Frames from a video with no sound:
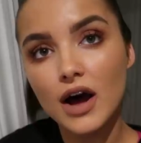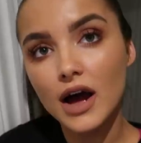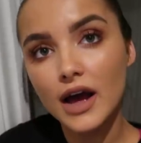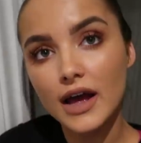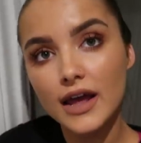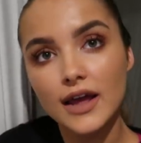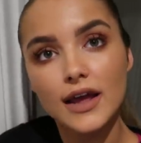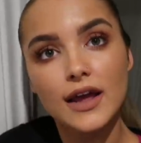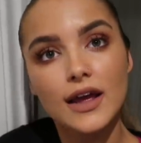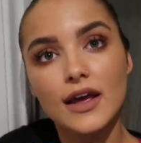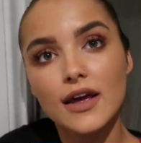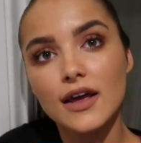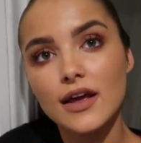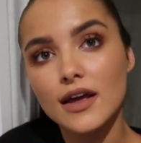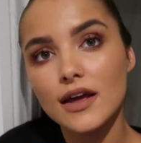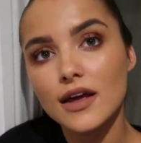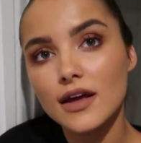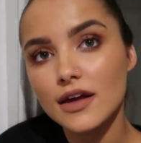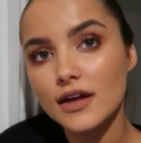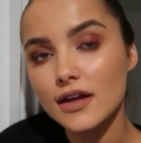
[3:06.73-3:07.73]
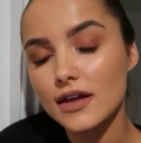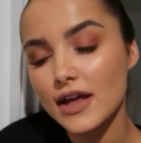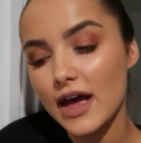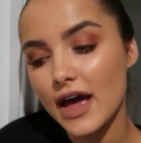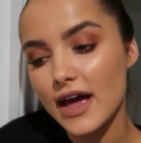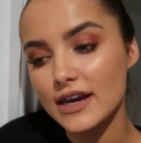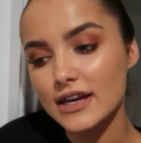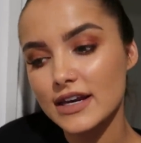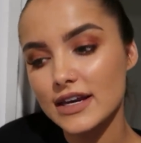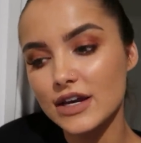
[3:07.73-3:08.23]
I
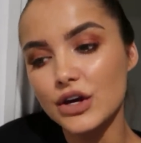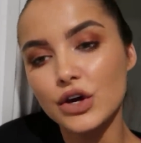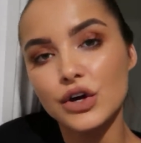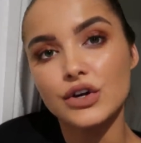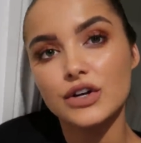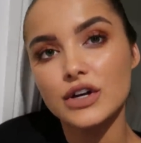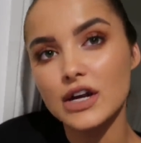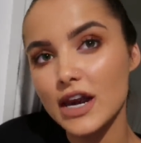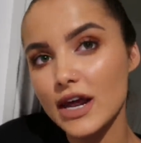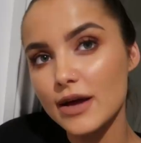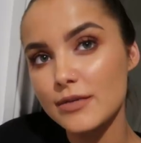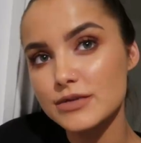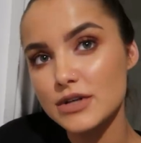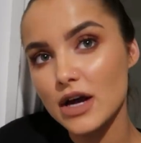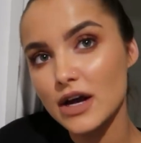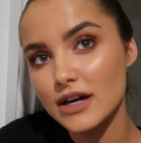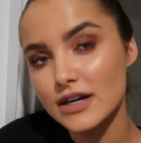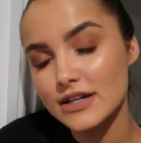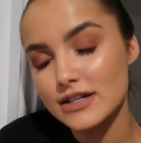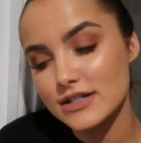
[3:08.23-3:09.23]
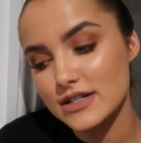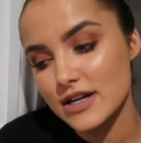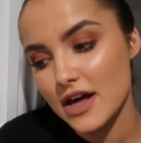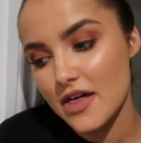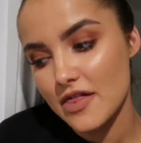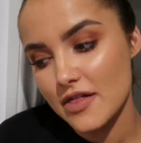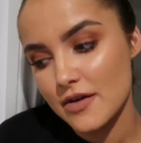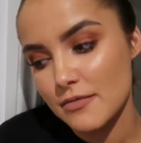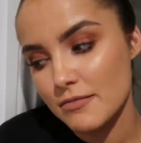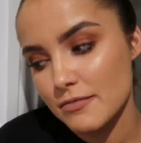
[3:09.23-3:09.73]
get any good clips, I'll
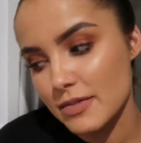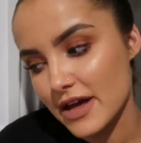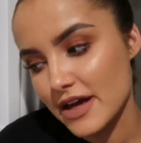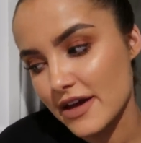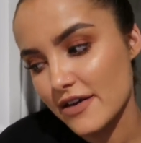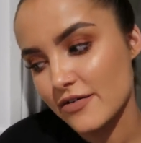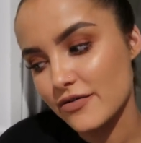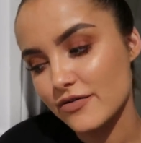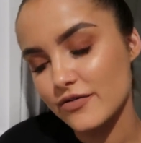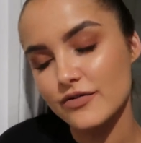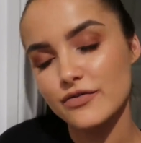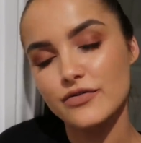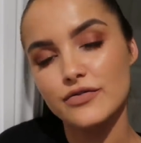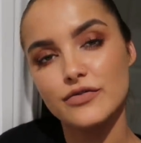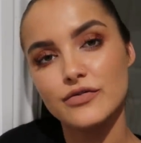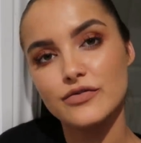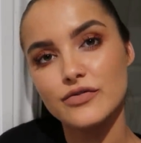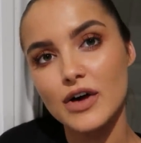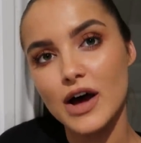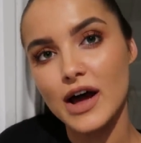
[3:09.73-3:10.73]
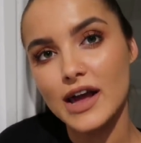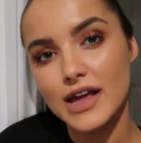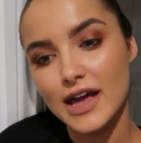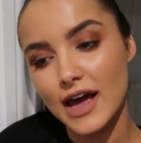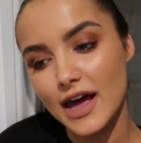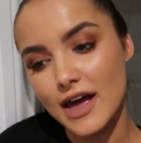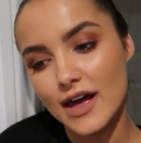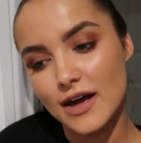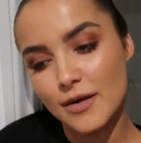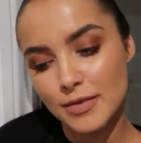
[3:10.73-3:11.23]
insert them, but if I
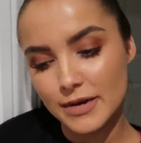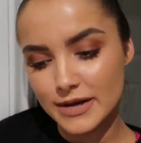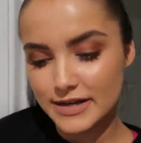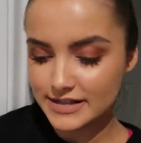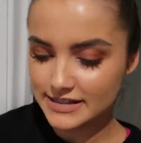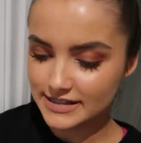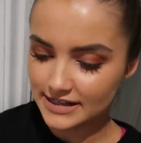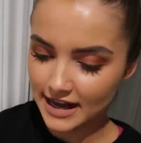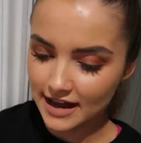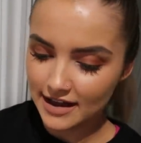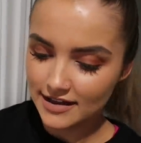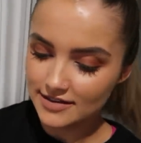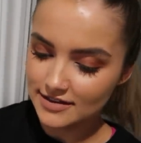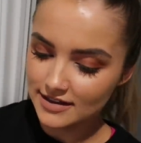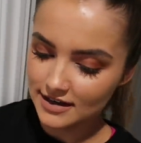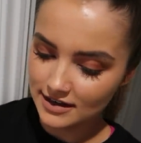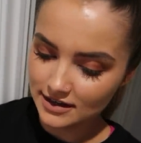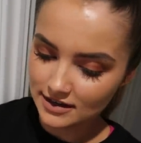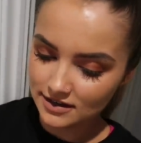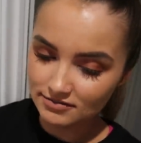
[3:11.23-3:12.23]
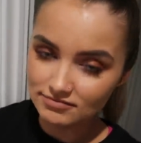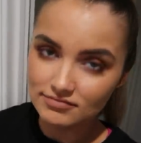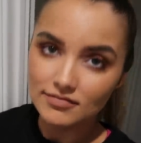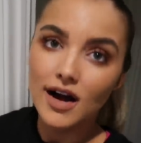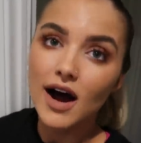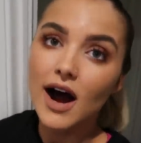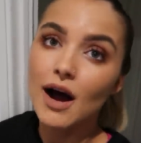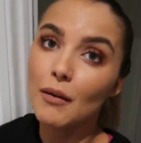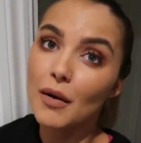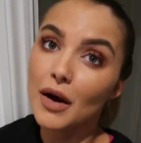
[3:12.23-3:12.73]
get a bit scared, then
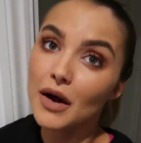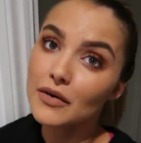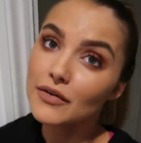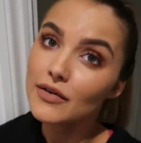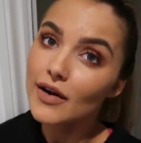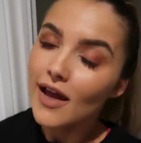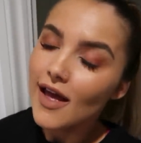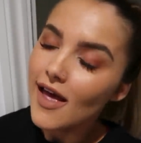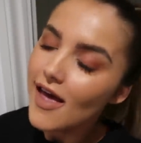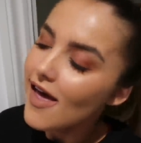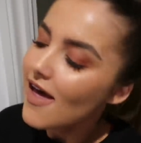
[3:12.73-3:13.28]
I won't.